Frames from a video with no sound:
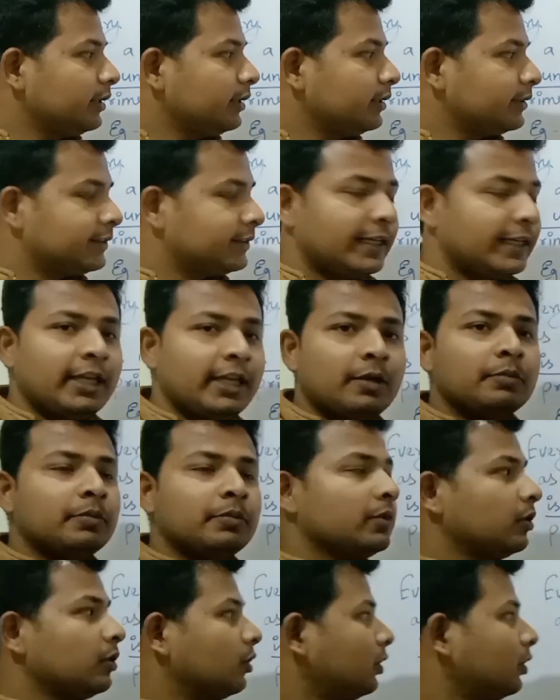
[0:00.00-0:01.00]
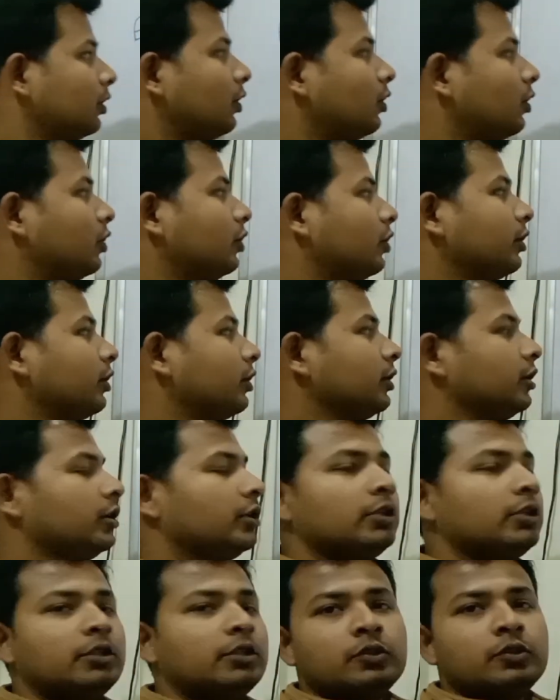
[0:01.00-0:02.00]
will be same,
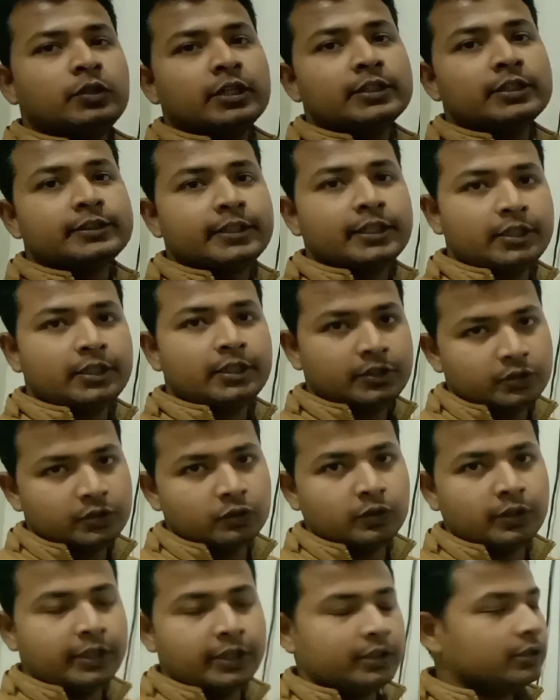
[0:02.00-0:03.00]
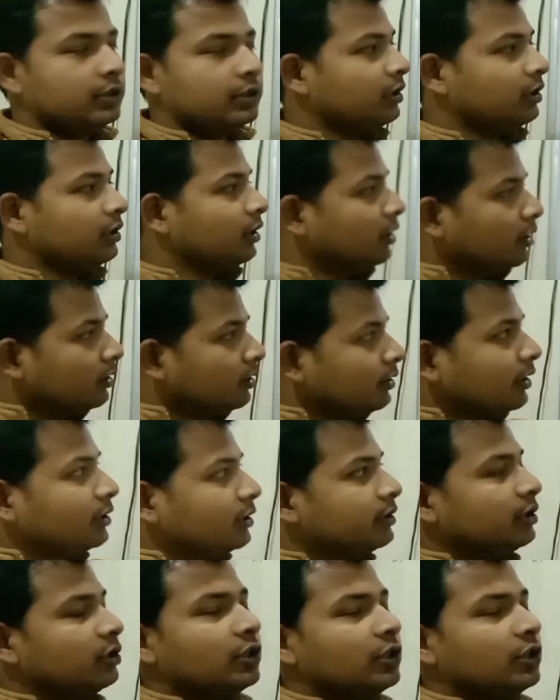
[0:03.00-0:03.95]
or you can say unique.